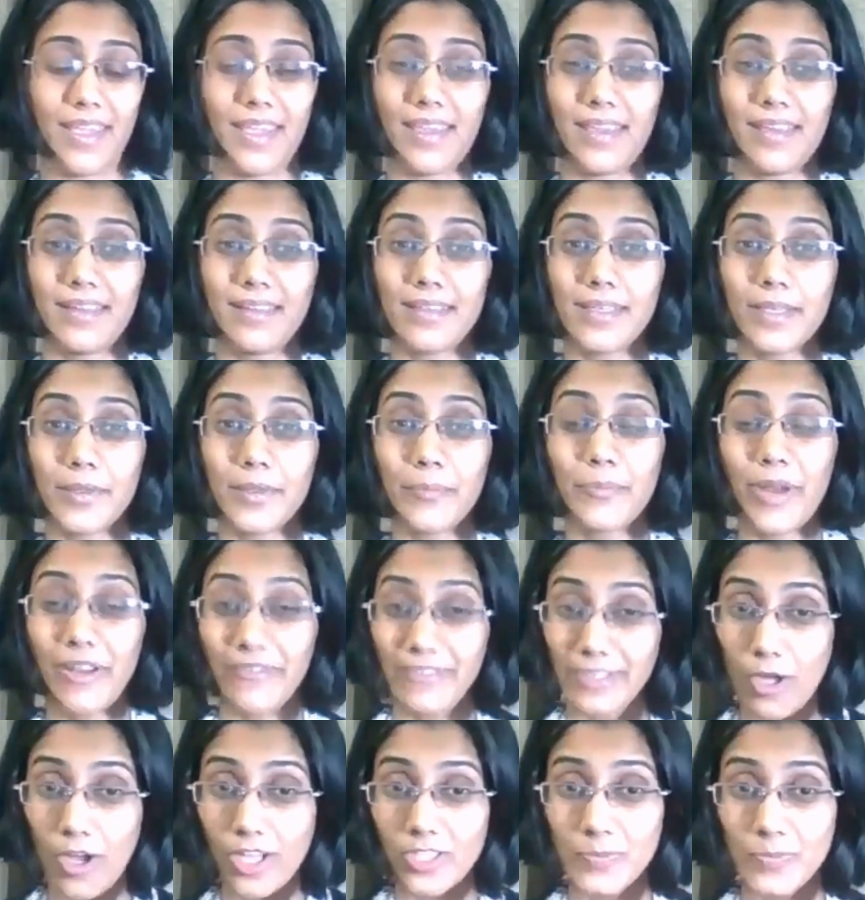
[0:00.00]
and
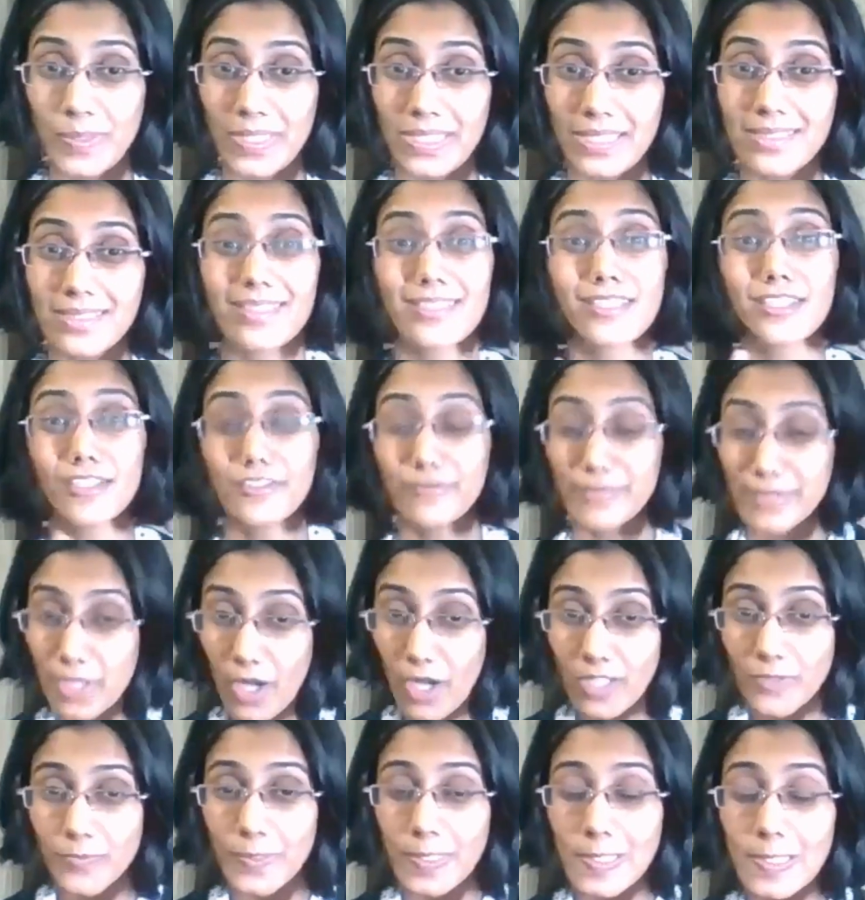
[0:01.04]
private hospitals and government
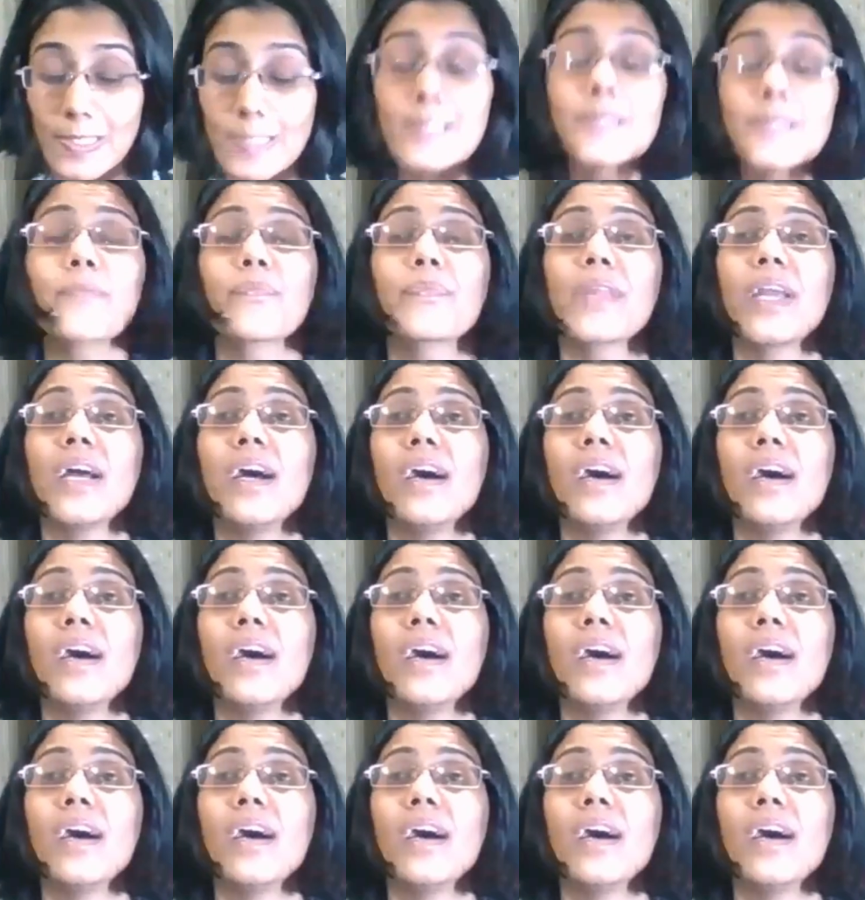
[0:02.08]
hospitals,